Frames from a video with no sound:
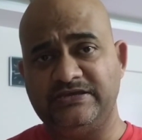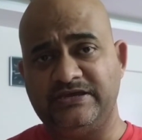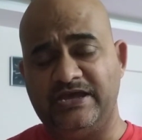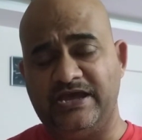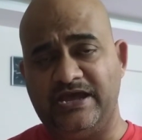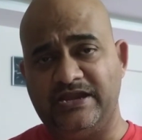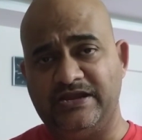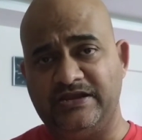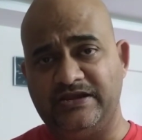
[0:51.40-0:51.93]

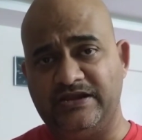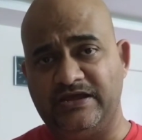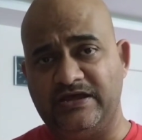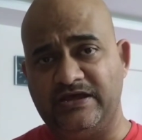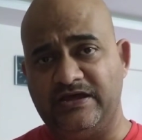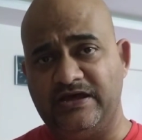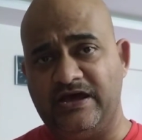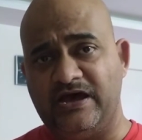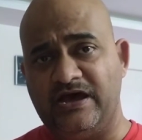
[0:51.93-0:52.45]
and
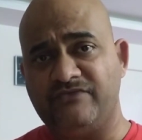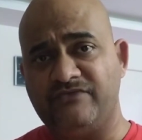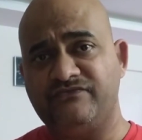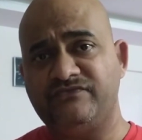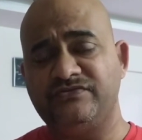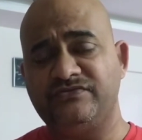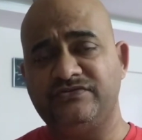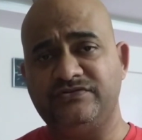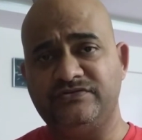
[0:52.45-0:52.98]

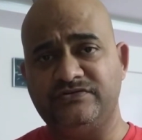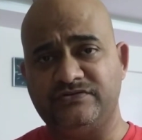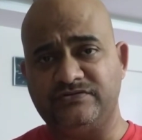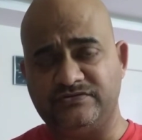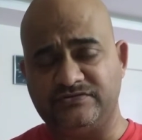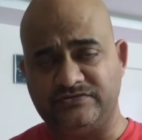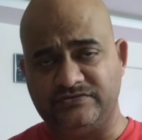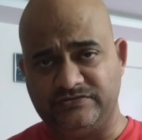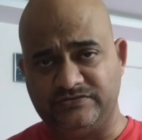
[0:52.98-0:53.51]
after
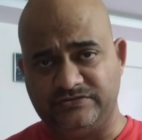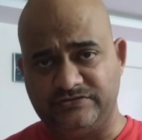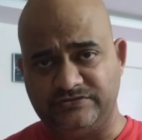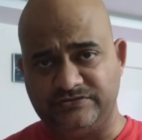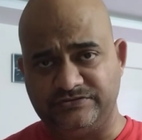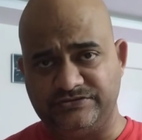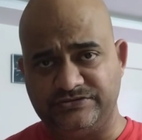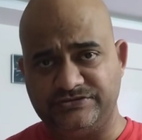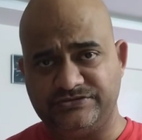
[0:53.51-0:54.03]

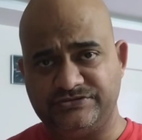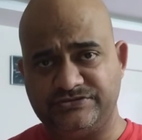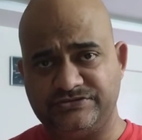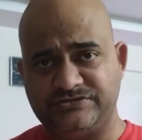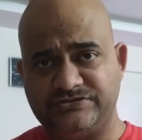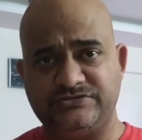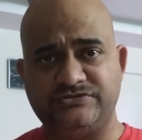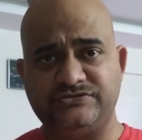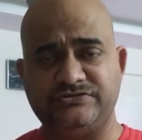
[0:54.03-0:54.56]
just
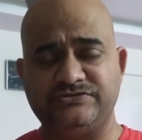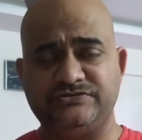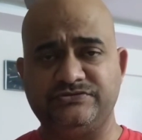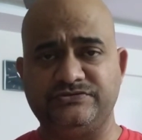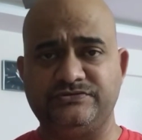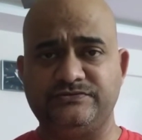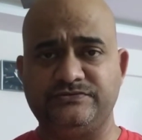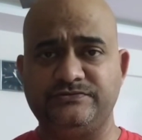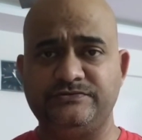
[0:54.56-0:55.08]

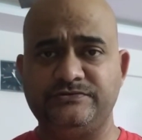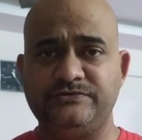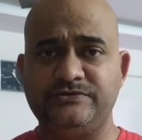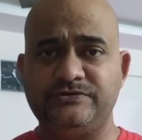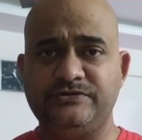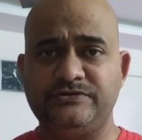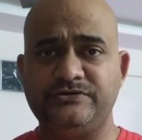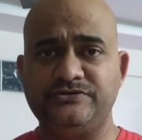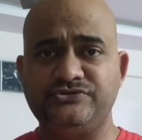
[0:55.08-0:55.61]

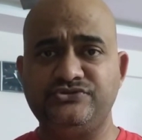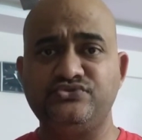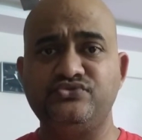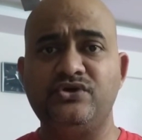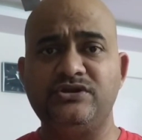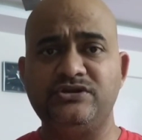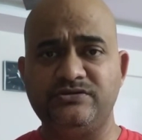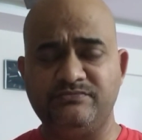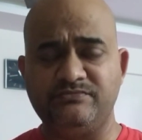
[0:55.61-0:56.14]

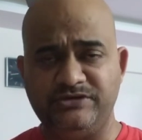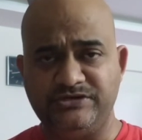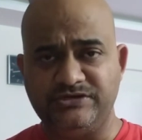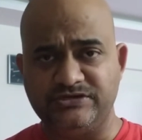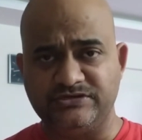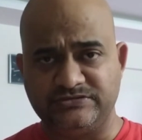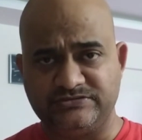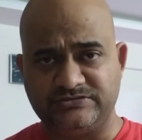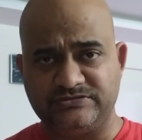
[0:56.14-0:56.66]
200
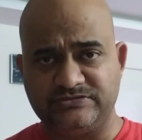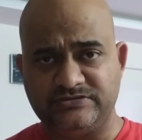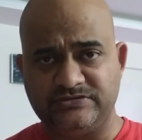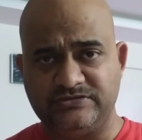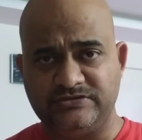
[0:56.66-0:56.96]
meters,